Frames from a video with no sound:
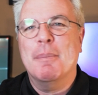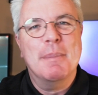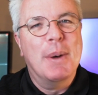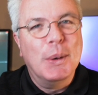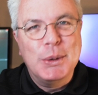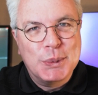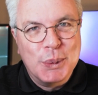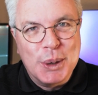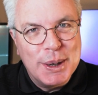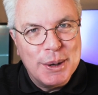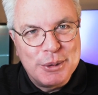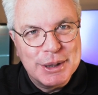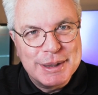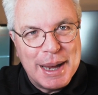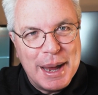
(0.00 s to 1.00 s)
most
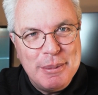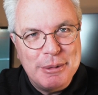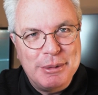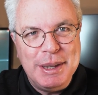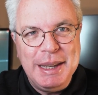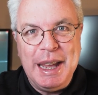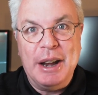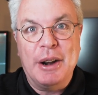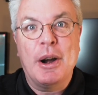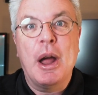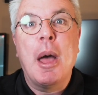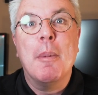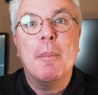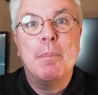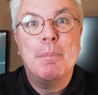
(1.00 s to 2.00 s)
wonderful time of the year.
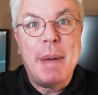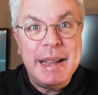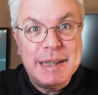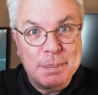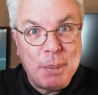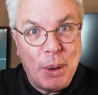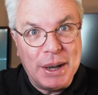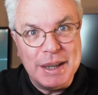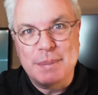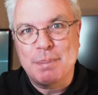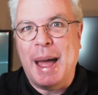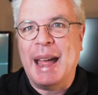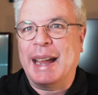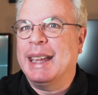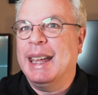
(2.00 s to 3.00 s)
Baseball is
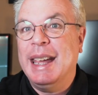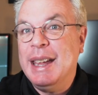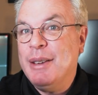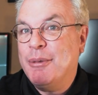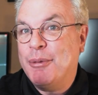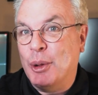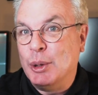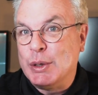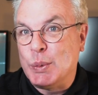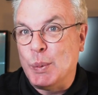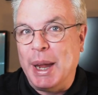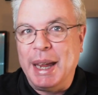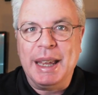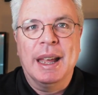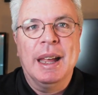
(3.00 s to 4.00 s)
back, in full
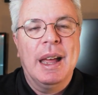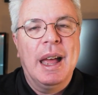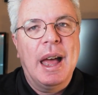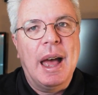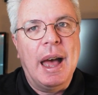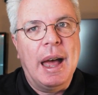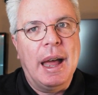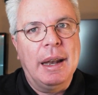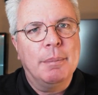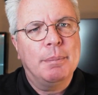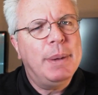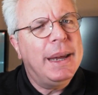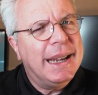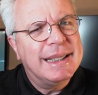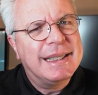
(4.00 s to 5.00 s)
swing, and
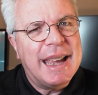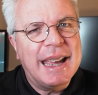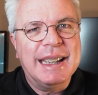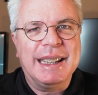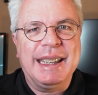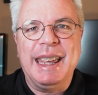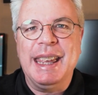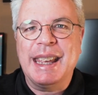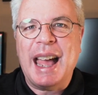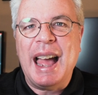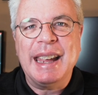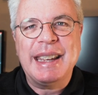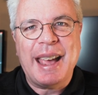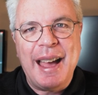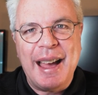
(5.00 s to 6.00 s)
being a data geek,
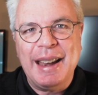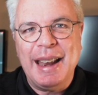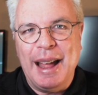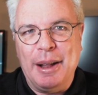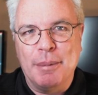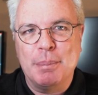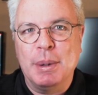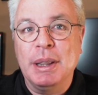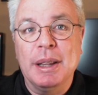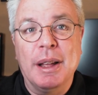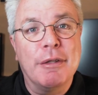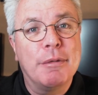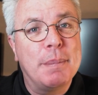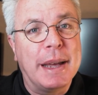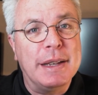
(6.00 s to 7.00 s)
I can't help but
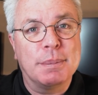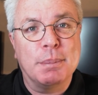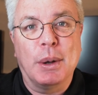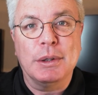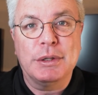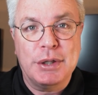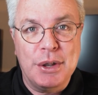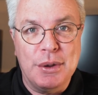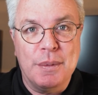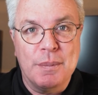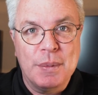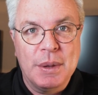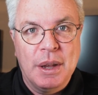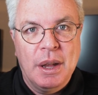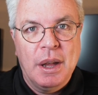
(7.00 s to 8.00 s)
love baseball too.
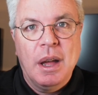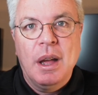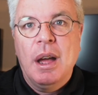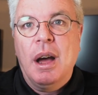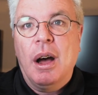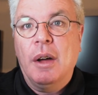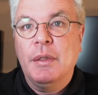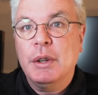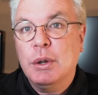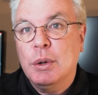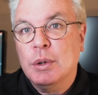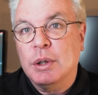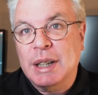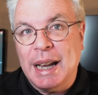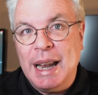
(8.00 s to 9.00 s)
On the
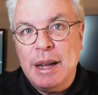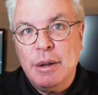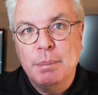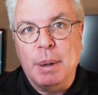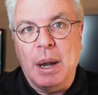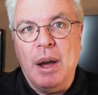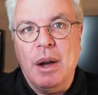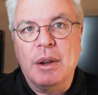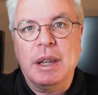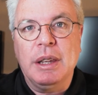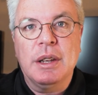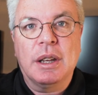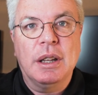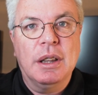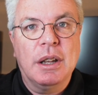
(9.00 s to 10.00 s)
Google Cloud blog,
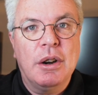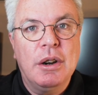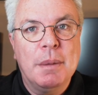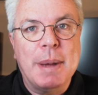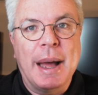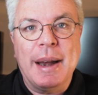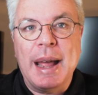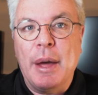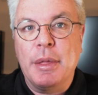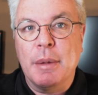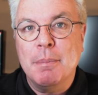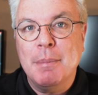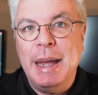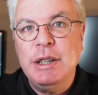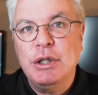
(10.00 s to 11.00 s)
you can learn about how the
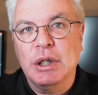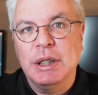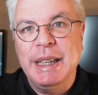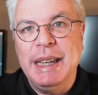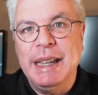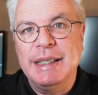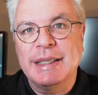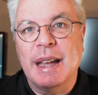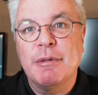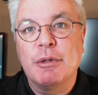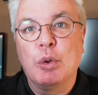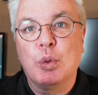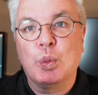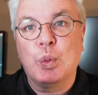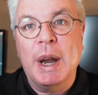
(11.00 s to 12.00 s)
major leagues
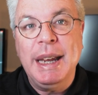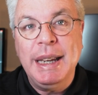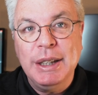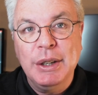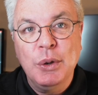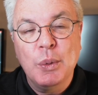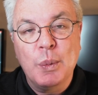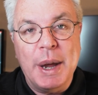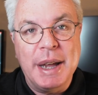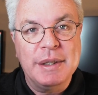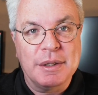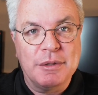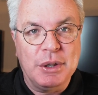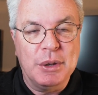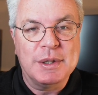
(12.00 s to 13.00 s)
have great new
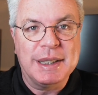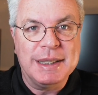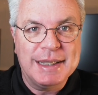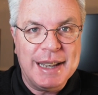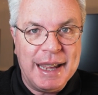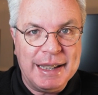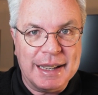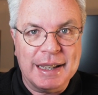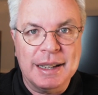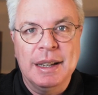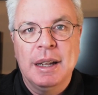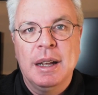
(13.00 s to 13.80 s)
ways of using data